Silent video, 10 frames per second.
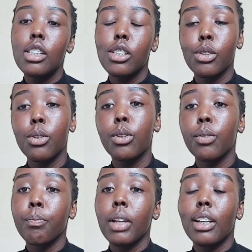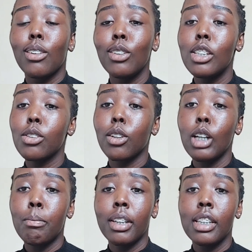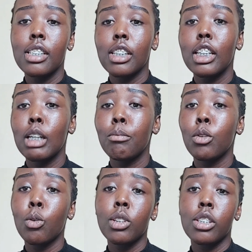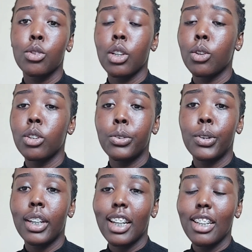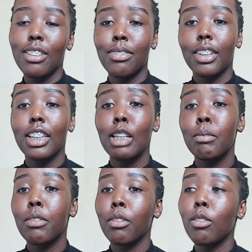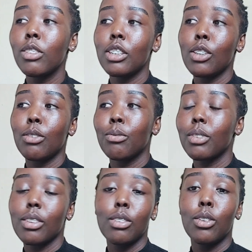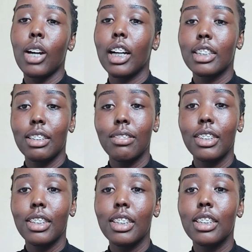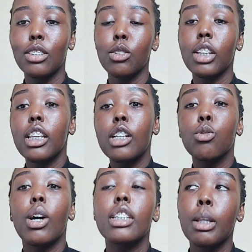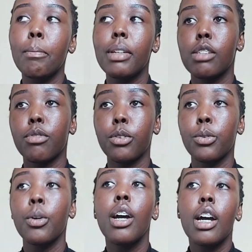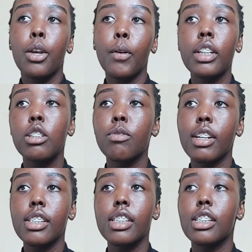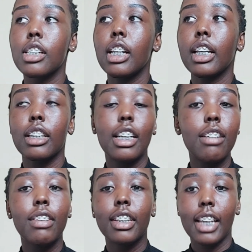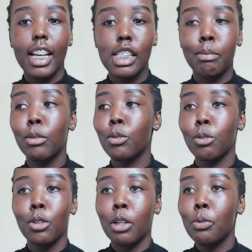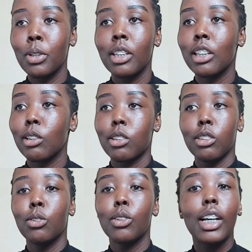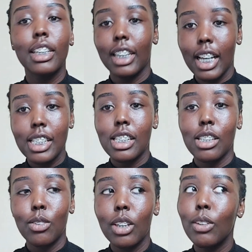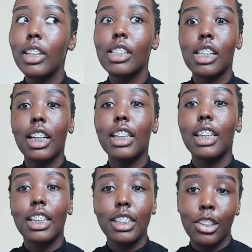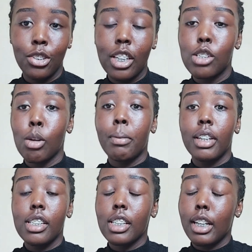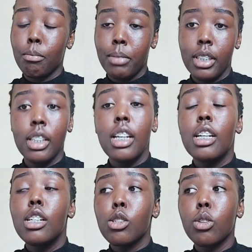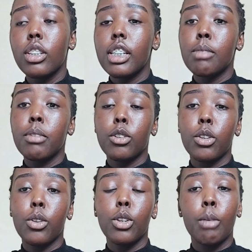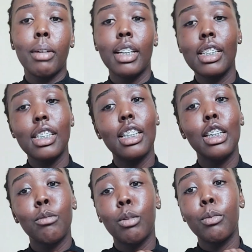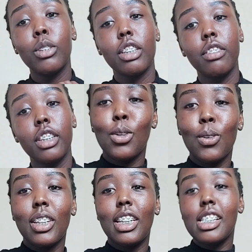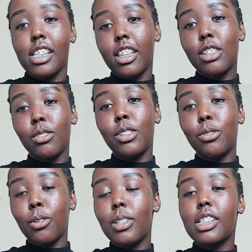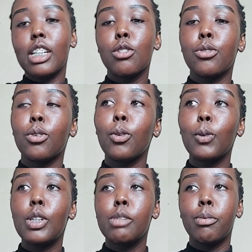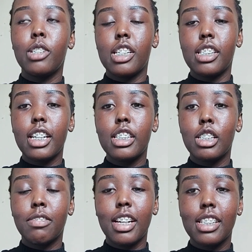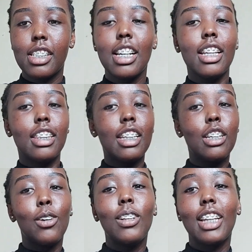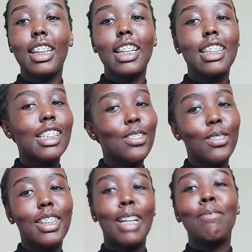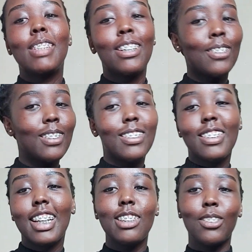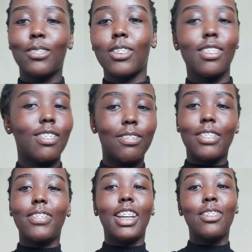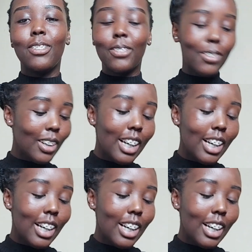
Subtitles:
So always call your parents, let them know what is going on in your life, get them involved in your activities. They're the ones who want the best for you. No one in university is even cares about what you're doing, or no one cares. None is that genuine as your parents can be. So just make sure you call your parents, tell them about everything. So the next thing that you need to know is that you should always put your studies first. Then all the other things should come second or third or fourth or fifth, I don't know.